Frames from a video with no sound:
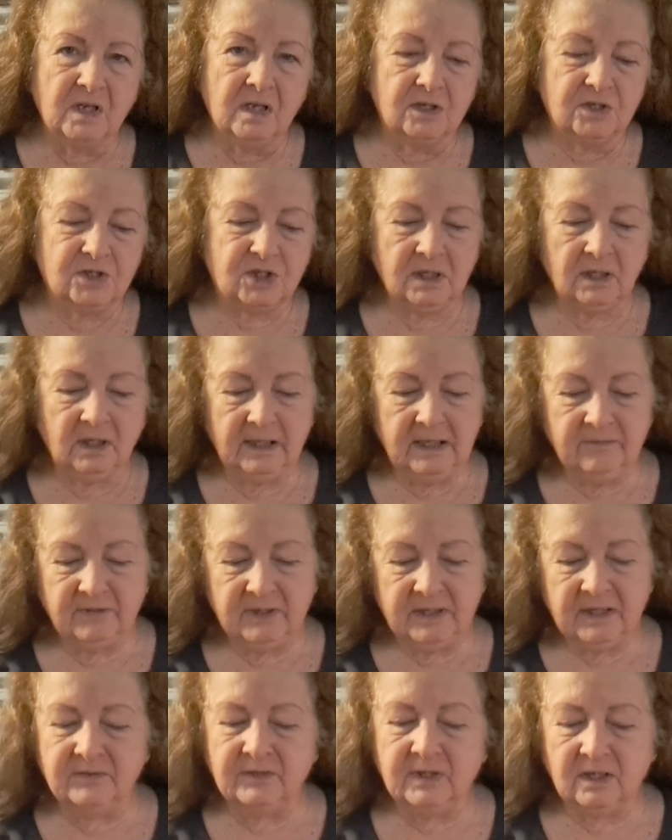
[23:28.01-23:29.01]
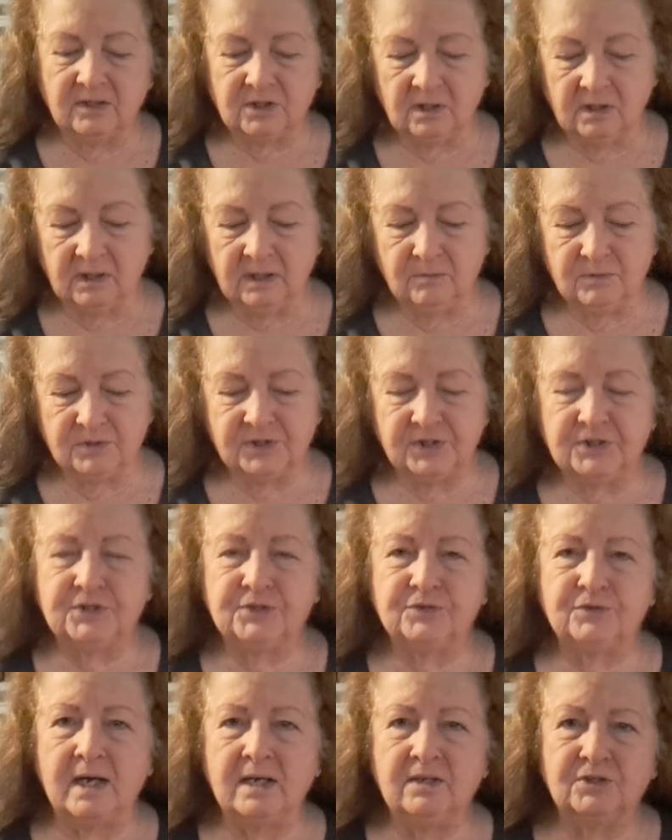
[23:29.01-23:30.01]
she'd leave it in there till it was the
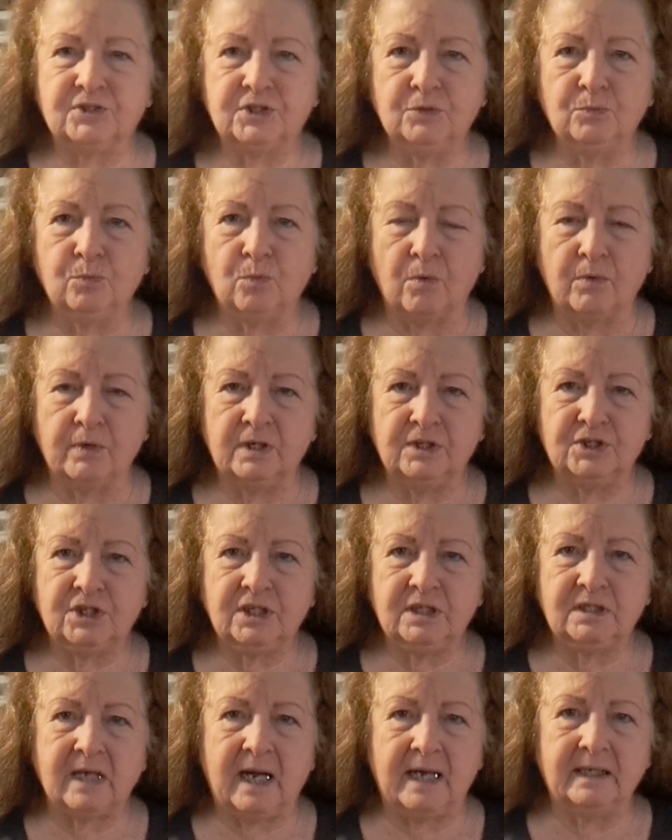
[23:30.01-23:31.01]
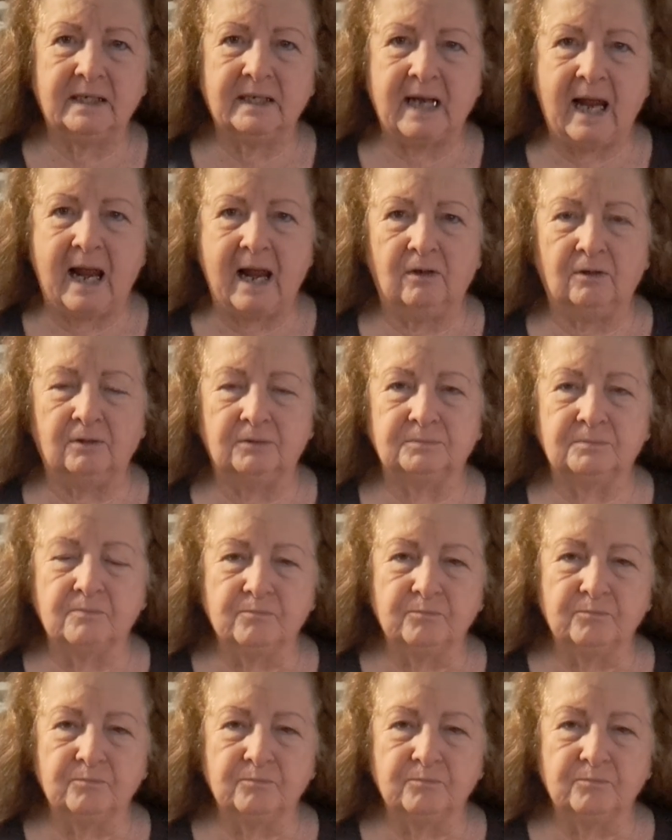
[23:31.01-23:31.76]
strength she wanted. She'd take it out,